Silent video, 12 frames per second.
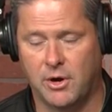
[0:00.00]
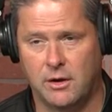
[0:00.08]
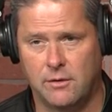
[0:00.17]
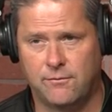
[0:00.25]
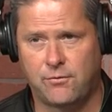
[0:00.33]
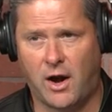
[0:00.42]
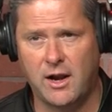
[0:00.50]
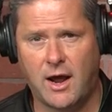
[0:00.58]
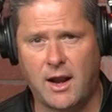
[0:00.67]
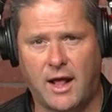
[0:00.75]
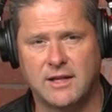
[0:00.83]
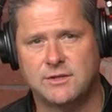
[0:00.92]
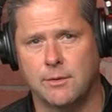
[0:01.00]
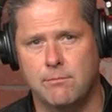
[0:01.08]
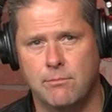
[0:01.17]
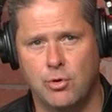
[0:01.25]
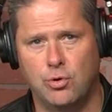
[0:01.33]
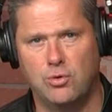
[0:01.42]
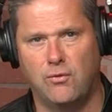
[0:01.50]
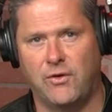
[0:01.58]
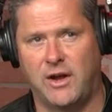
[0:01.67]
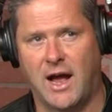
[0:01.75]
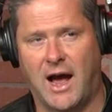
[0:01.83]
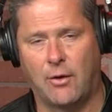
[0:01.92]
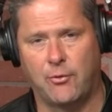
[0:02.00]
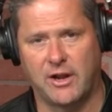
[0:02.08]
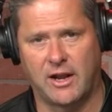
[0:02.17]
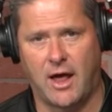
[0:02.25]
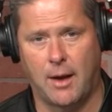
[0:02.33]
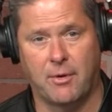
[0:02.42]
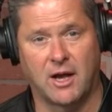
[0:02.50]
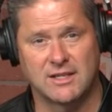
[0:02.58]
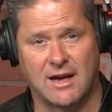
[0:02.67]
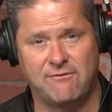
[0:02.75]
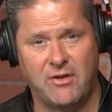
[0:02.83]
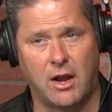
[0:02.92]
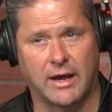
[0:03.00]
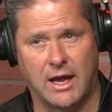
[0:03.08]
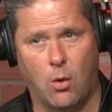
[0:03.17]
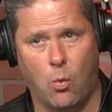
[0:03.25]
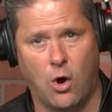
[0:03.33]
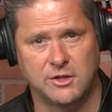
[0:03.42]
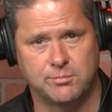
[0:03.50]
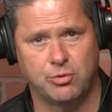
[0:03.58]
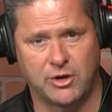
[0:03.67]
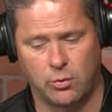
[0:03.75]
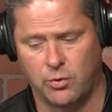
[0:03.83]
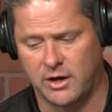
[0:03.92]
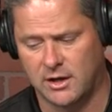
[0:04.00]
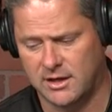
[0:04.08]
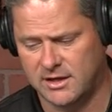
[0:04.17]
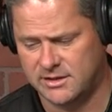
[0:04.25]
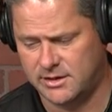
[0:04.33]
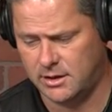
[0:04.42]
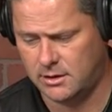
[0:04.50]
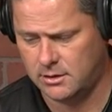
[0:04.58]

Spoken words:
Friday Night Lights, the movie, I really like because I felt like it was pretty realistic.